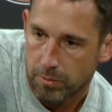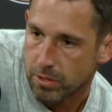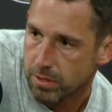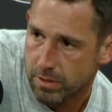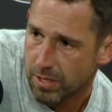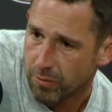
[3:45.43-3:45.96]
Um,
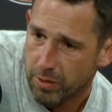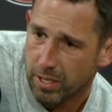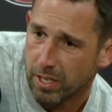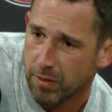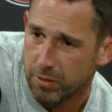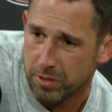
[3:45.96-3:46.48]
just stuff we
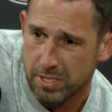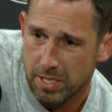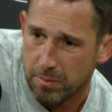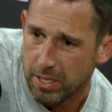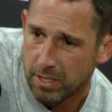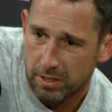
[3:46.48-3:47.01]
can cover in
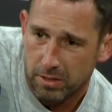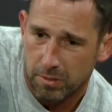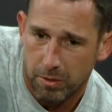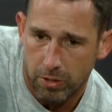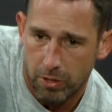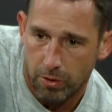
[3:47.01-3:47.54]
team meetings. I
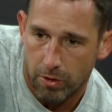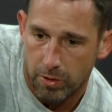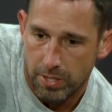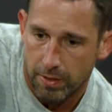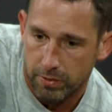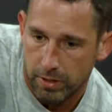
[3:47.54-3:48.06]
mean, we don't
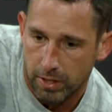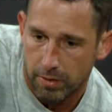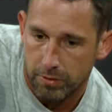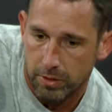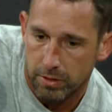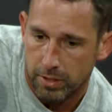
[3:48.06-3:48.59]
always have to
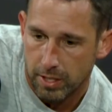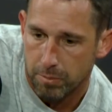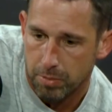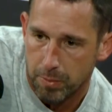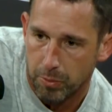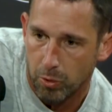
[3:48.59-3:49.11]
cover
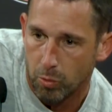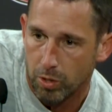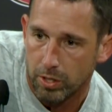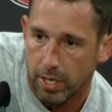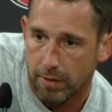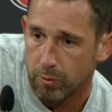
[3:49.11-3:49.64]
getting people to
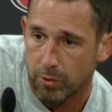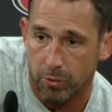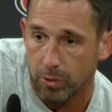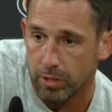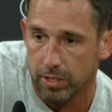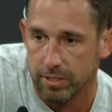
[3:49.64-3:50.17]
work. Everyone's
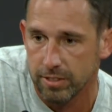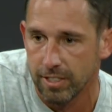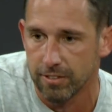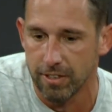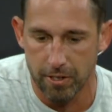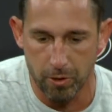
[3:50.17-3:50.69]
working.
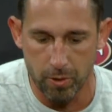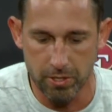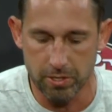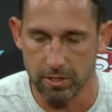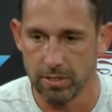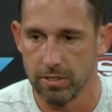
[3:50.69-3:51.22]
That's not a
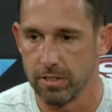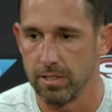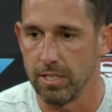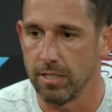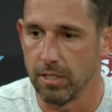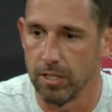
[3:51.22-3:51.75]
question. Let's just
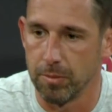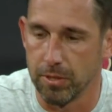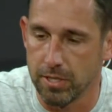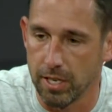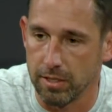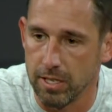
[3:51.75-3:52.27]
detail up our
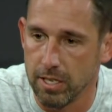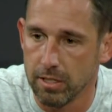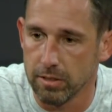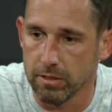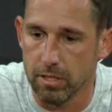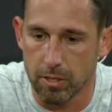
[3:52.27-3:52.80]

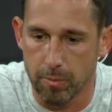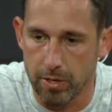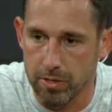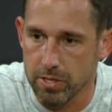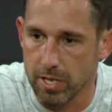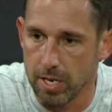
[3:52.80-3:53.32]
technique. Let's talk about
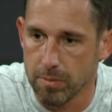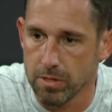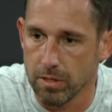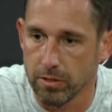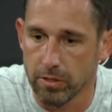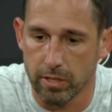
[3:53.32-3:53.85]
our steps.
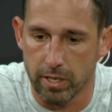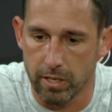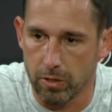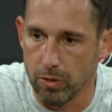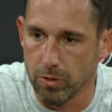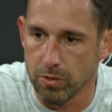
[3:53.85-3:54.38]
Let's look at
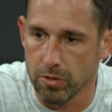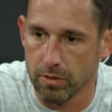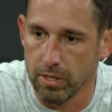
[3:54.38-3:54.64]
it closer.